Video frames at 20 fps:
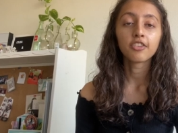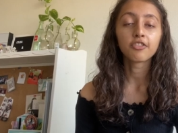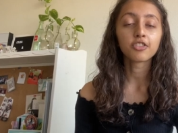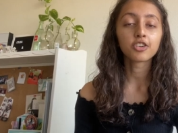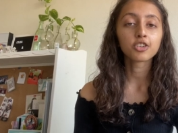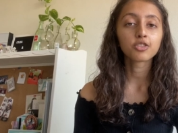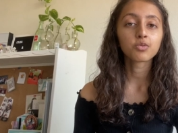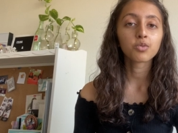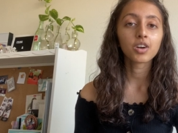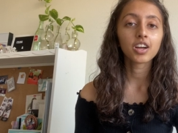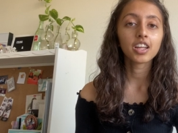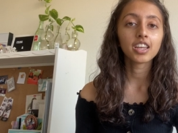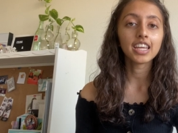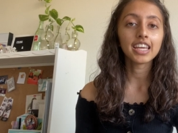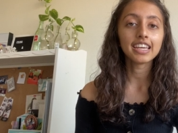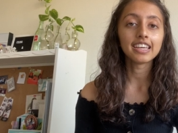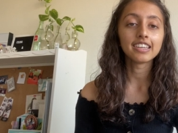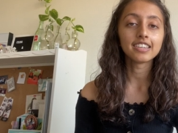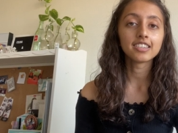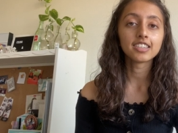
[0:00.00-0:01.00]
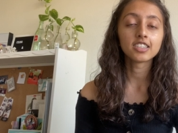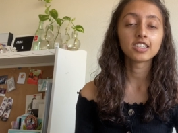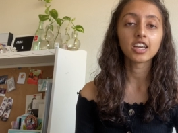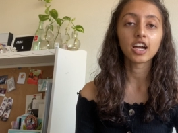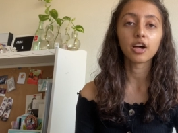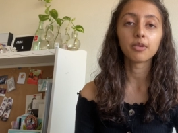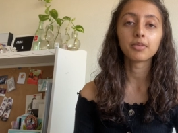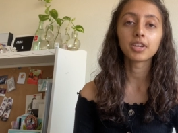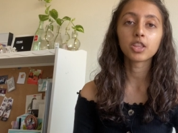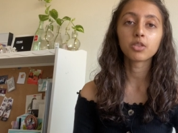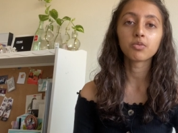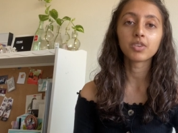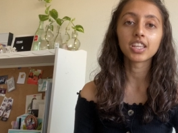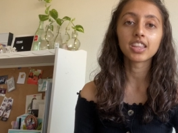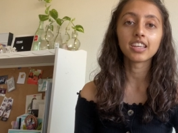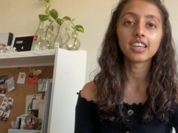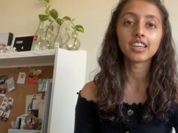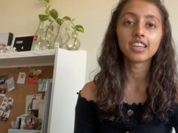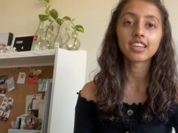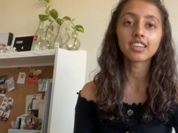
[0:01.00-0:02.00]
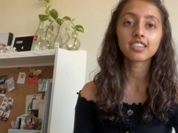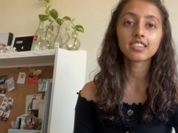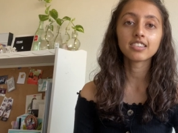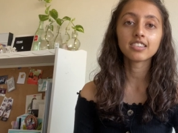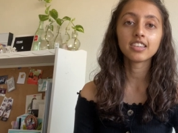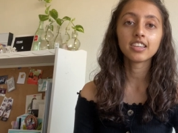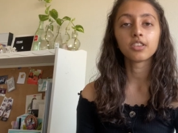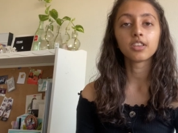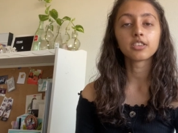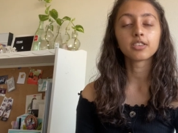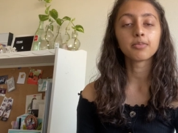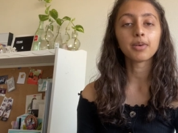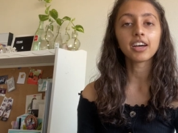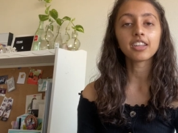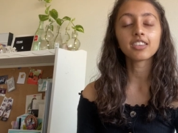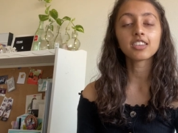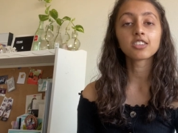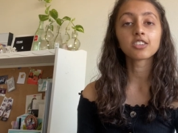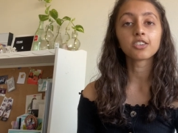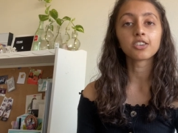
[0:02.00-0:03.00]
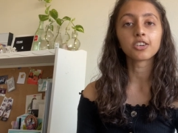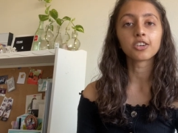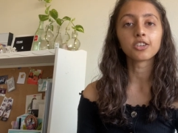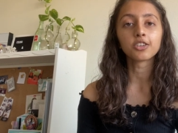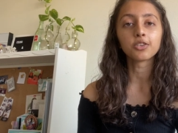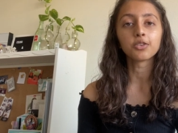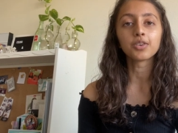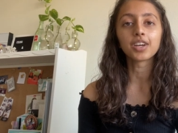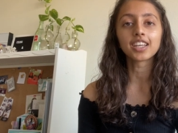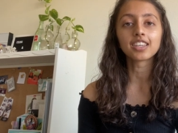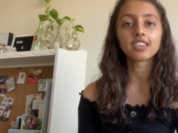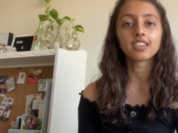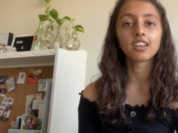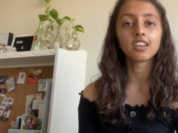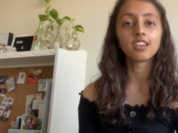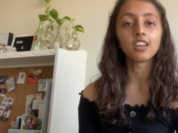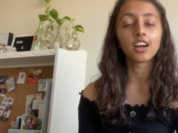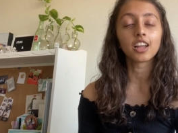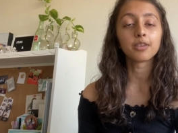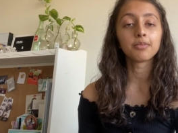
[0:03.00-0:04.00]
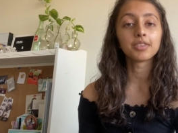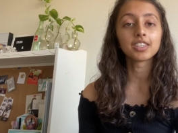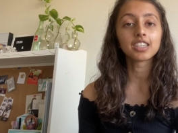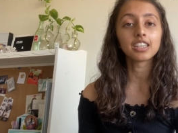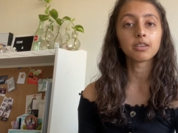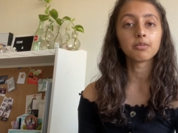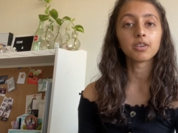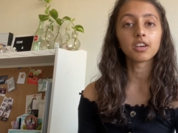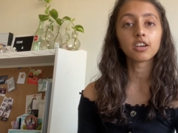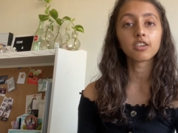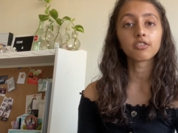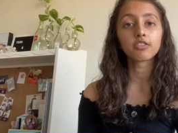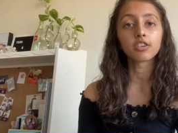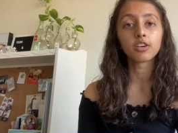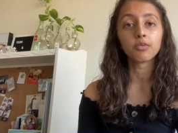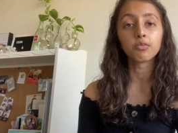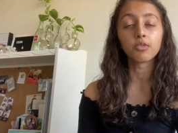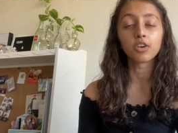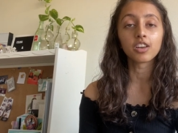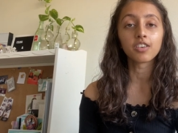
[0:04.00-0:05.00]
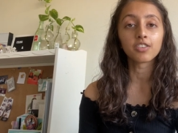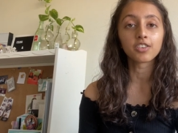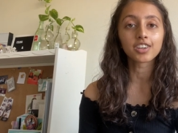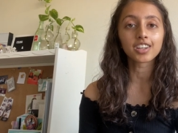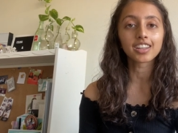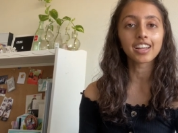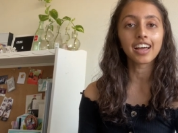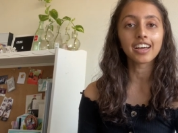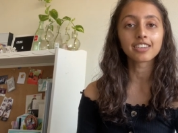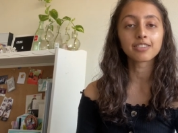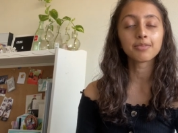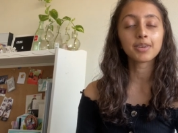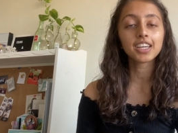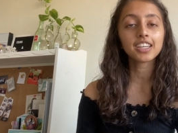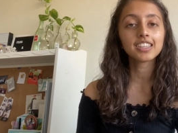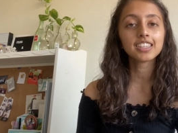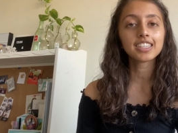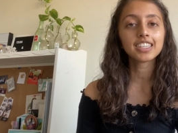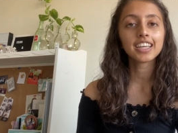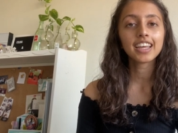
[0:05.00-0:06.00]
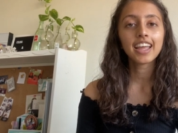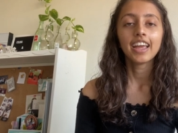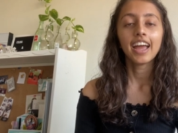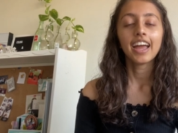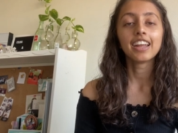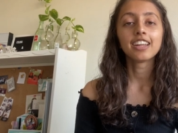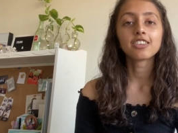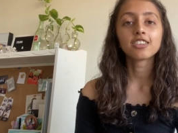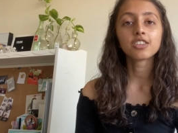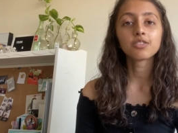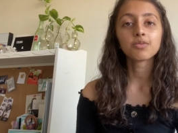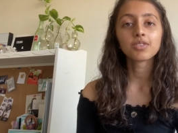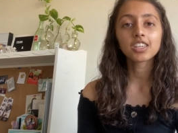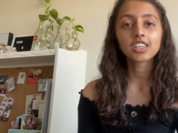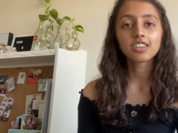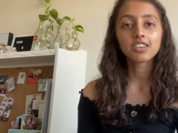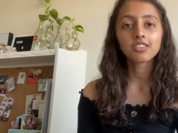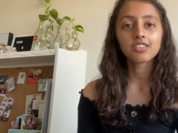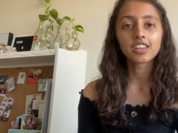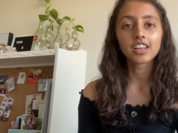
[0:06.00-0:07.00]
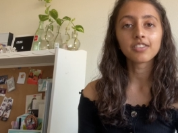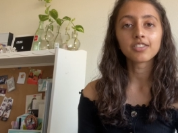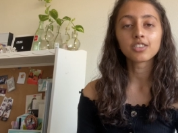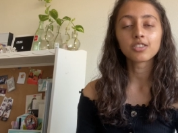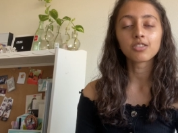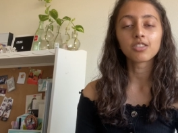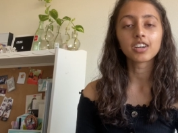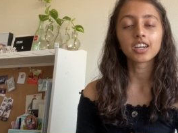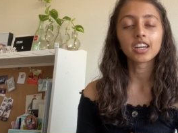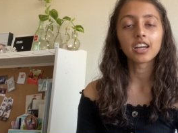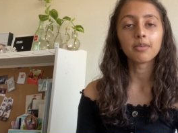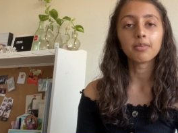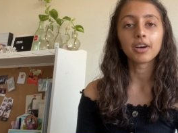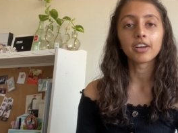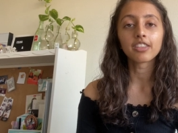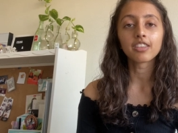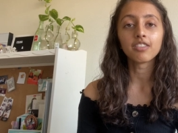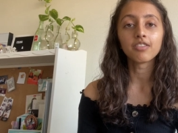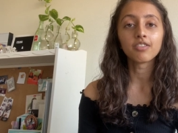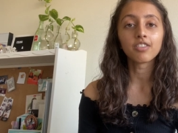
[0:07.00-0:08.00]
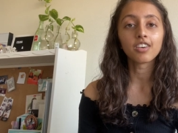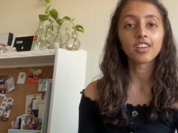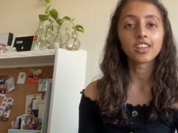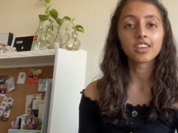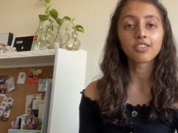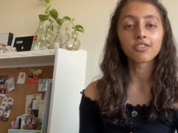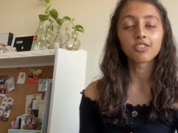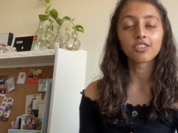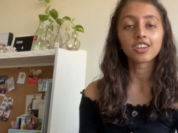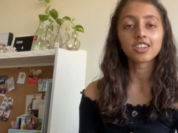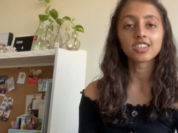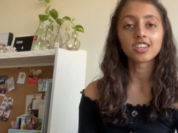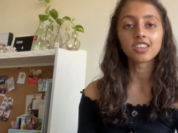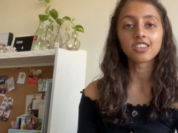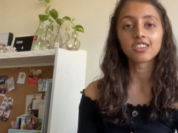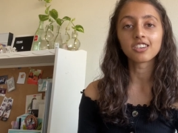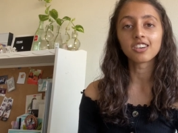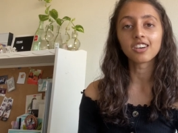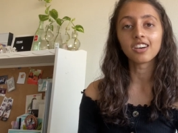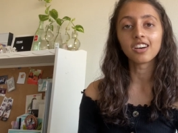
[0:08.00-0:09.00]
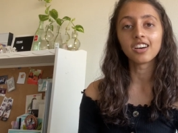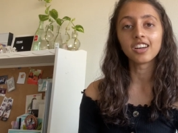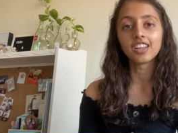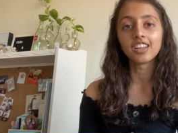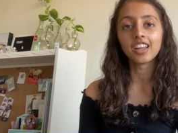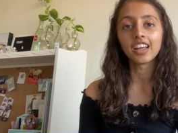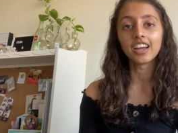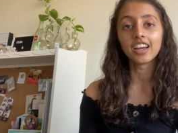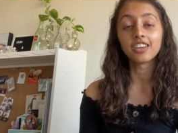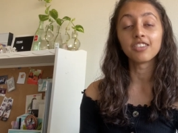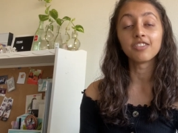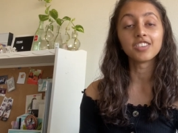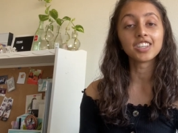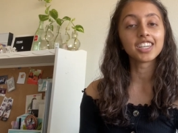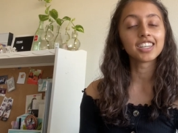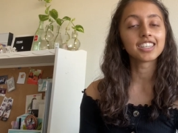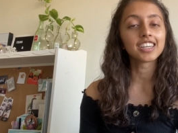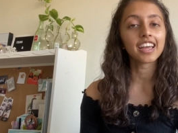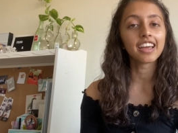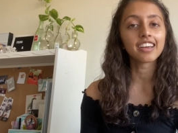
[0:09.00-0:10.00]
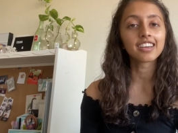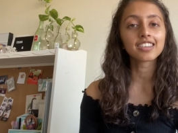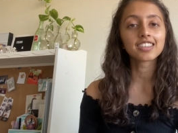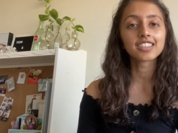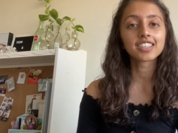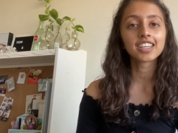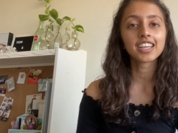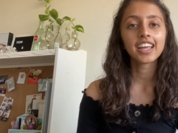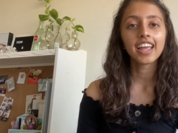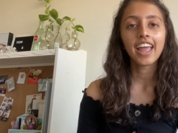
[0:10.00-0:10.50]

the first one is Tell Me Three Things. It's about this girl who gets an anonymous email from one of her classmates, and it's this really cute love story about them falling for each other online via text